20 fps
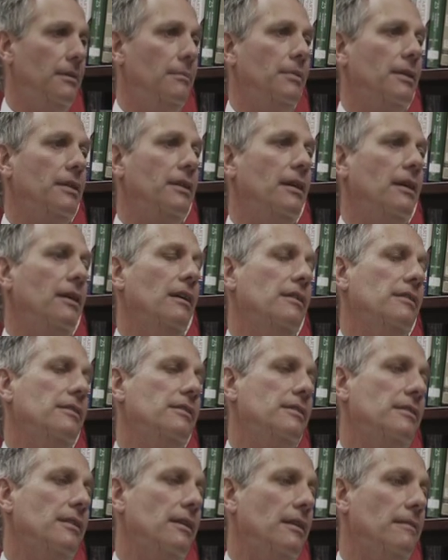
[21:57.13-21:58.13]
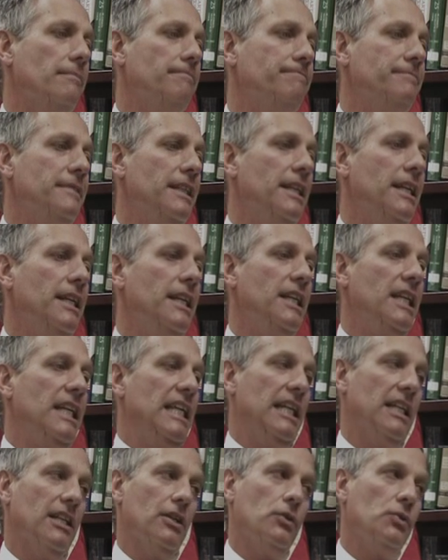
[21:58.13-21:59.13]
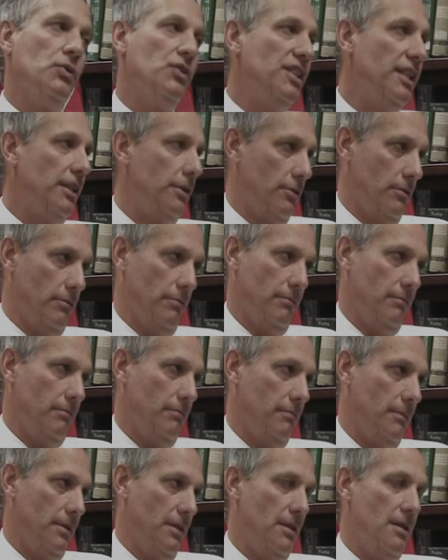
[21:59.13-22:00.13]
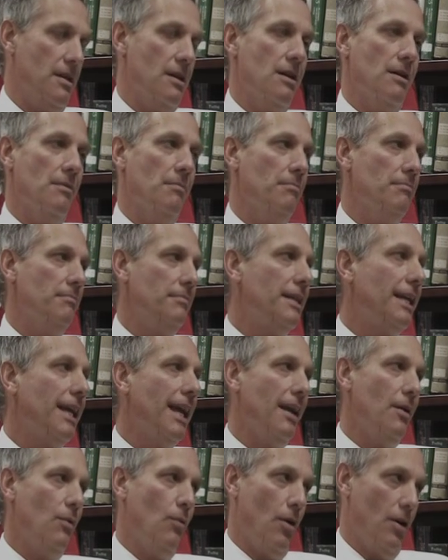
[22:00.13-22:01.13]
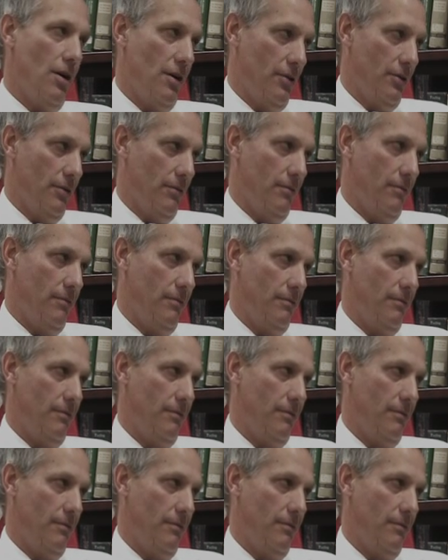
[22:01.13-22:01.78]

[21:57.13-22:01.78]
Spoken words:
because kila usiku, mke wangu,